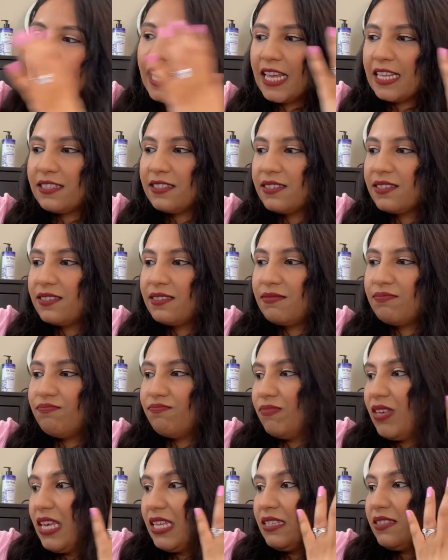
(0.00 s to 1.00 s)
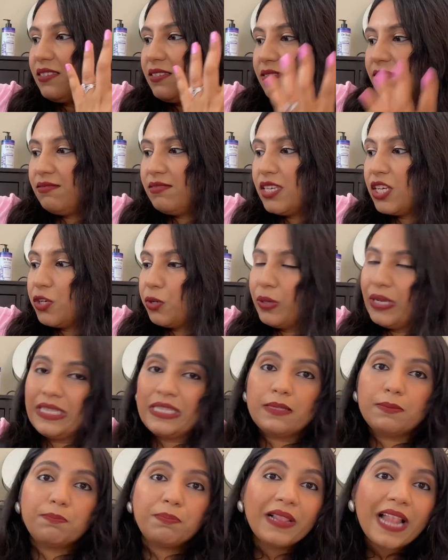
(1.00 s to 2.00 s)
It's you know, it's
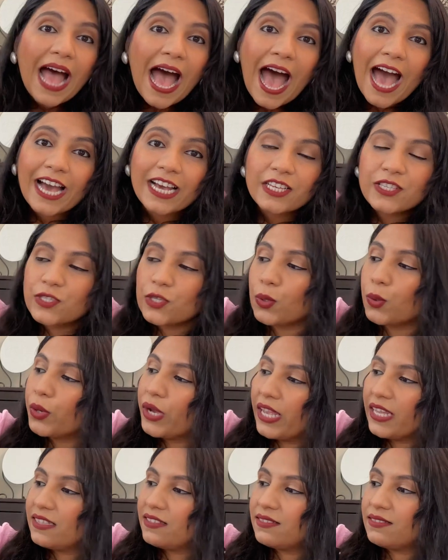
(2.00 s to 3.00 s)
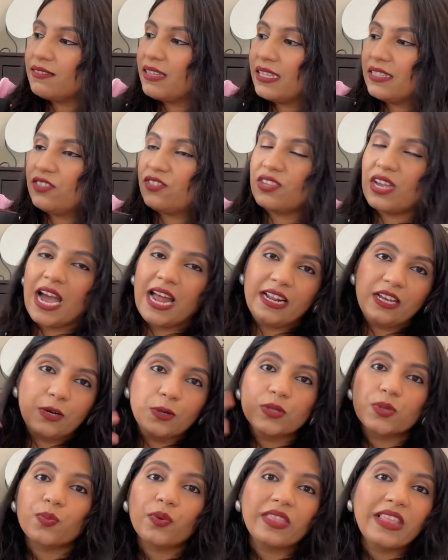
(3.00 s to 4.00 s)
black, so it kind of
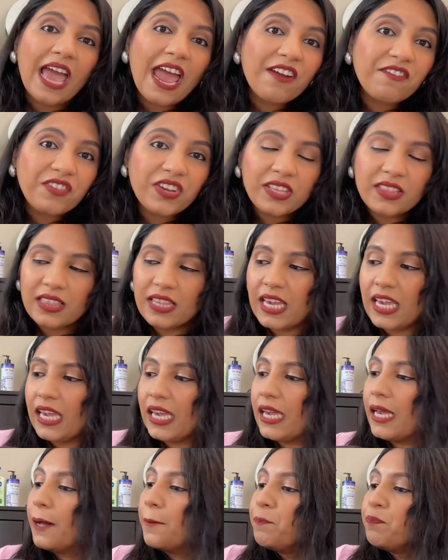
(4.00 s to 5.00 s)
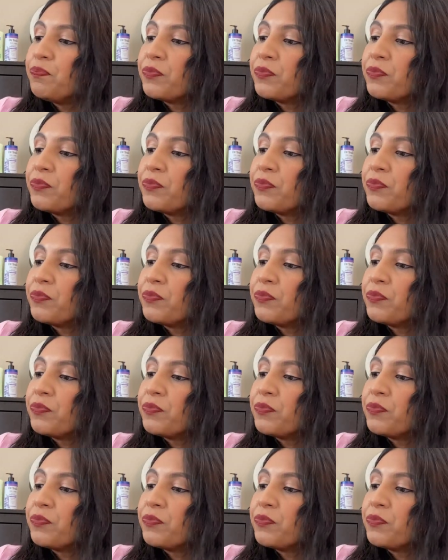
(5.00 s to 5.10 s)
goes with everything.